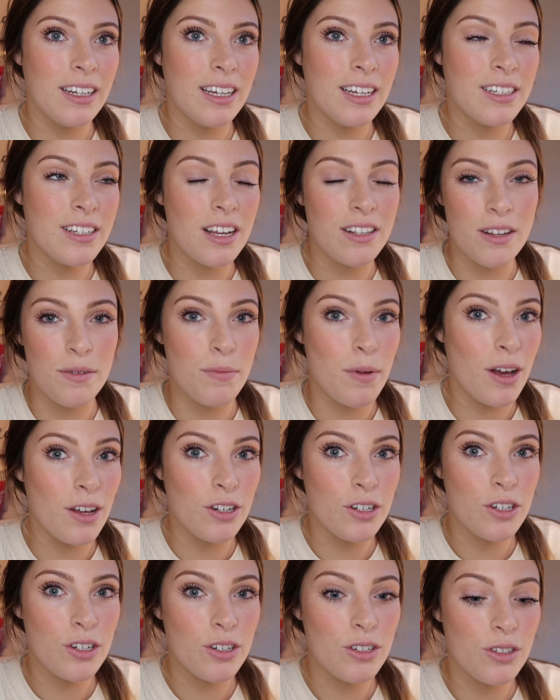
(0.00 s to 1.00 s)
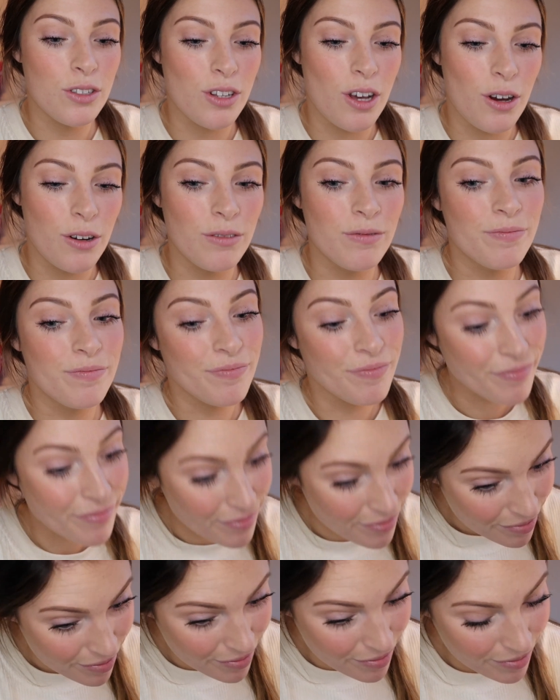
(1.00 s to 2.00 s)
it doesn't budge. So
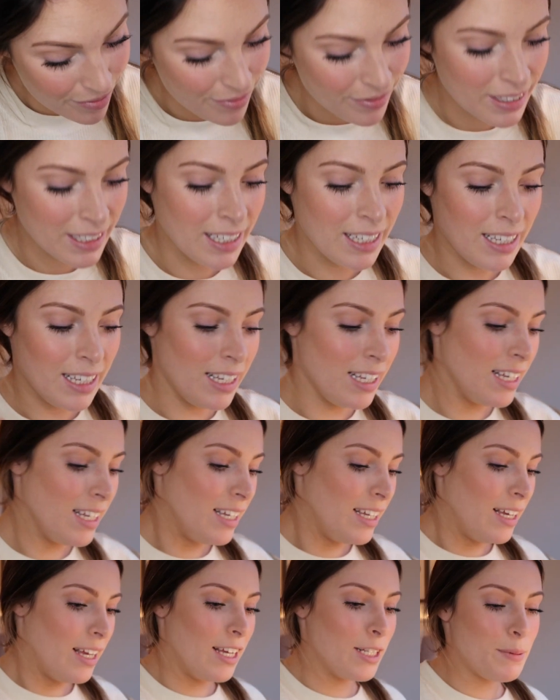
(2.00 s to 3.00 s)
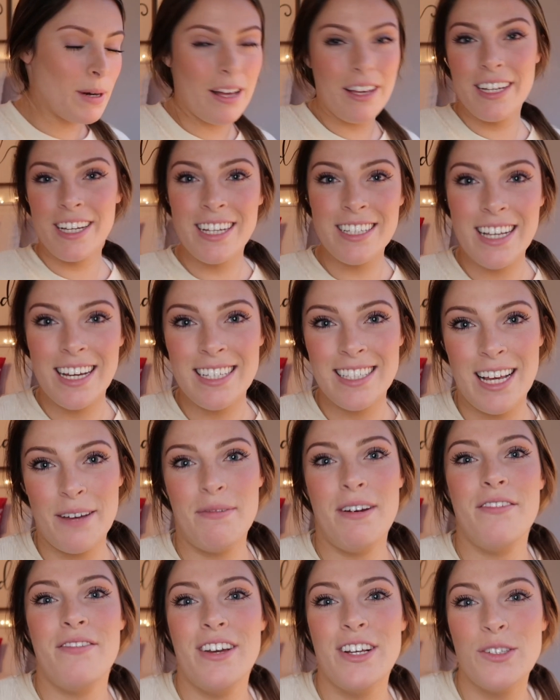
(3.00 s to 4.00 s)
it's probably because I
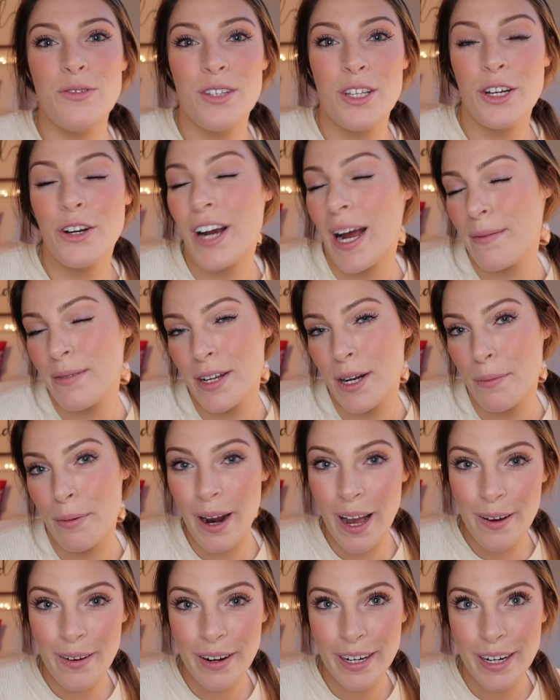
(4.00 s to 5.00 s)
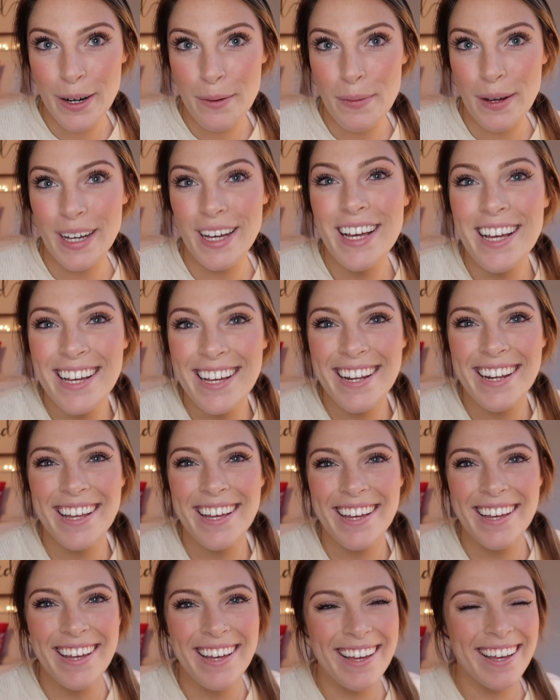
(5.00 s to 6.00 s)
set my face with a crap ton of powder, but
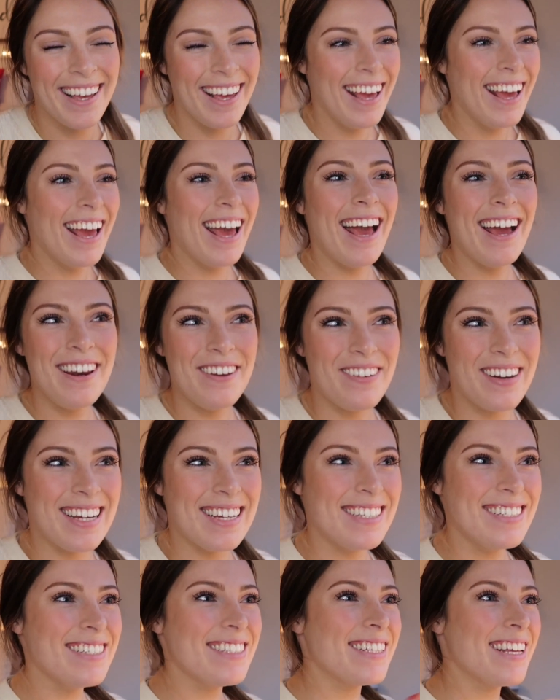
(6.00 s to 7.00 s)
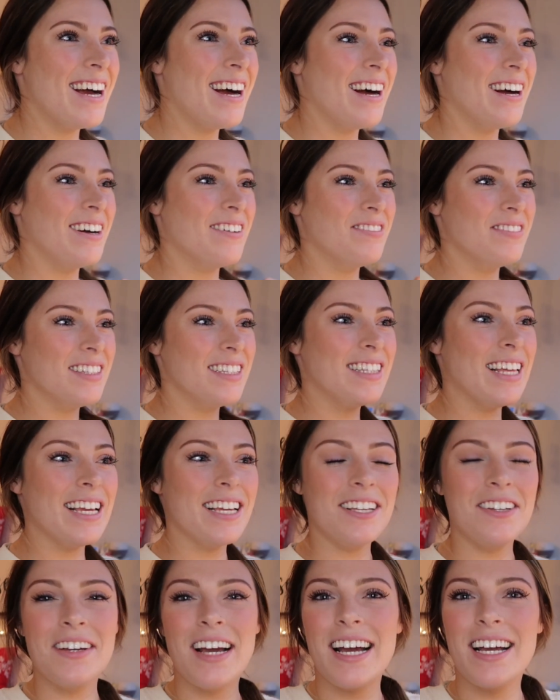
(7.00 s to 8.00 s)
anyways,
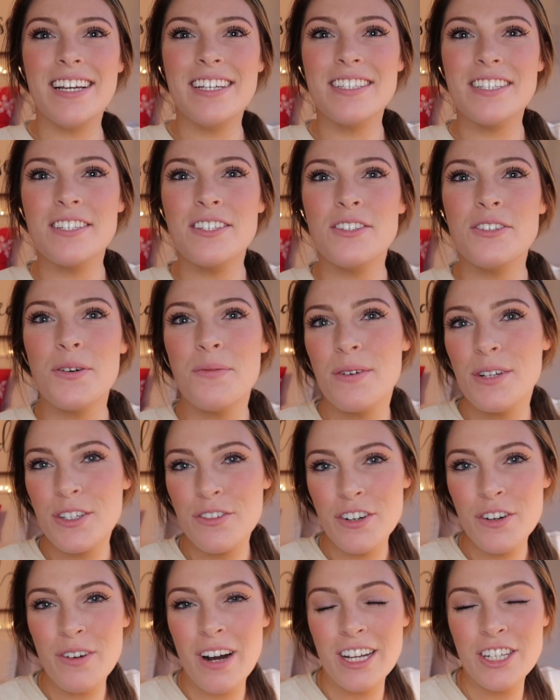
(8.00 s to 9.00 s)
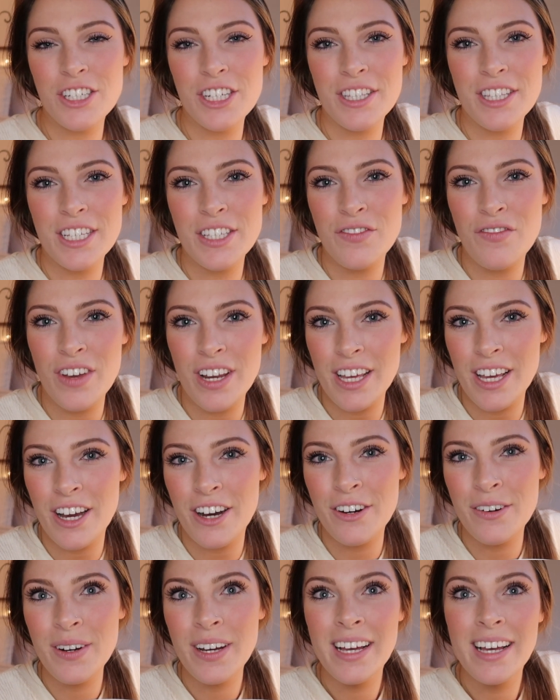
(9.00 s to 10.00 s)
thank you guys so much for watching this
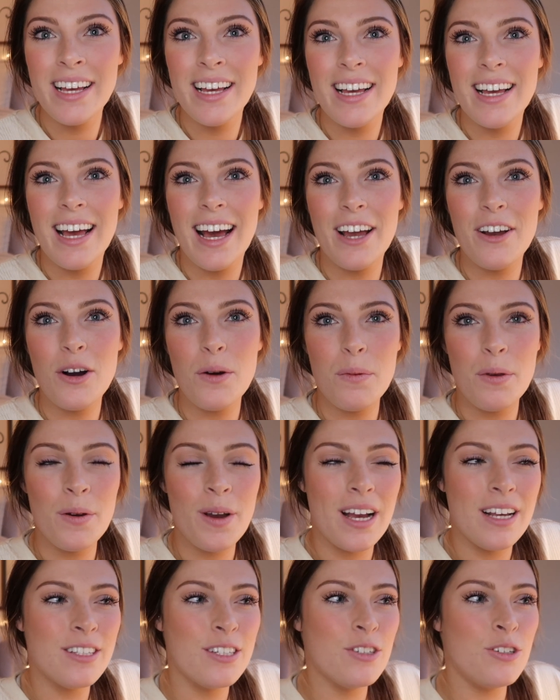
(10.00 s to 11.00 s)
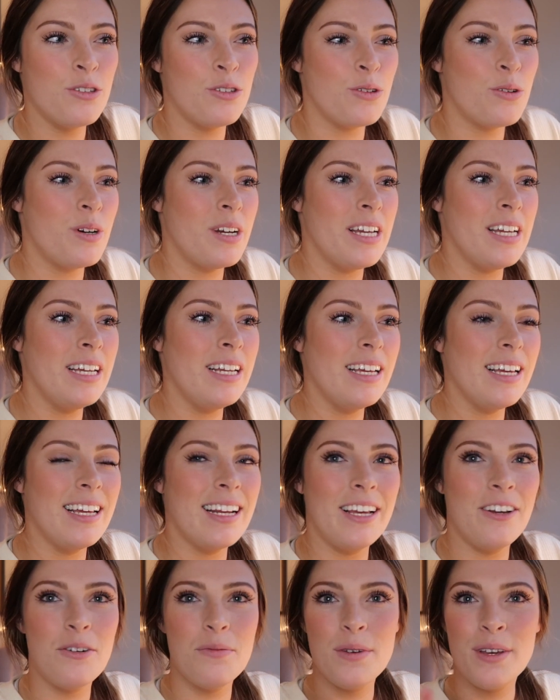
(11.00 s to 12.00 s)
video. I hope you guys enjoyed,
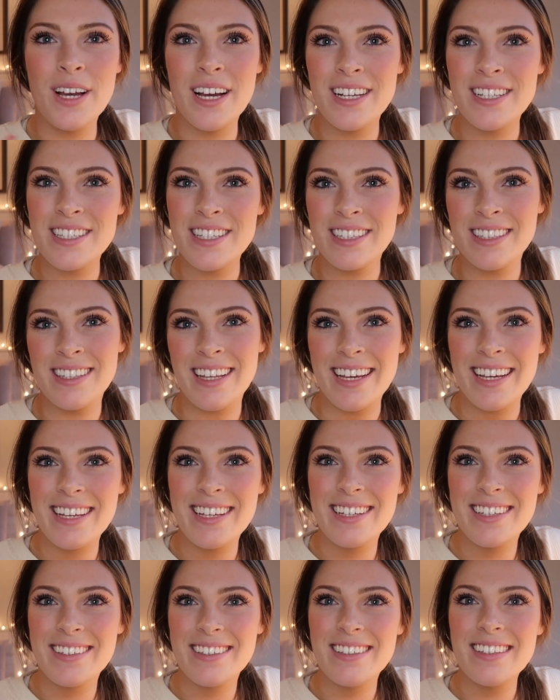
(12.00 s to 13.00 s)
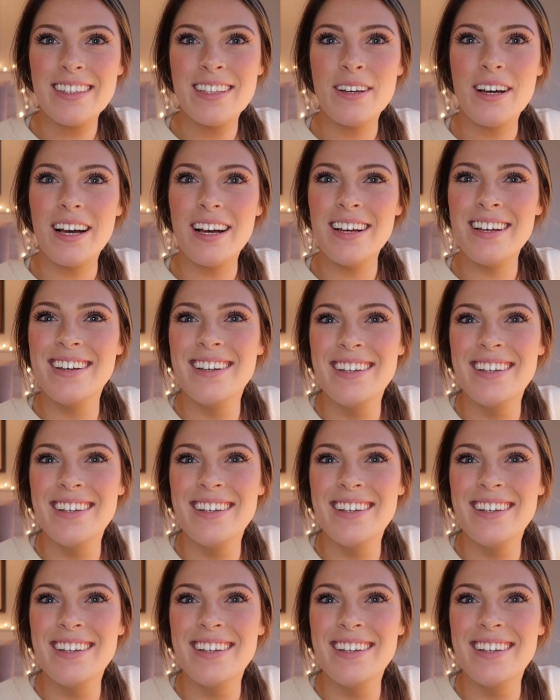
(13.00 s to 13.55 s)
and I hope you guys like the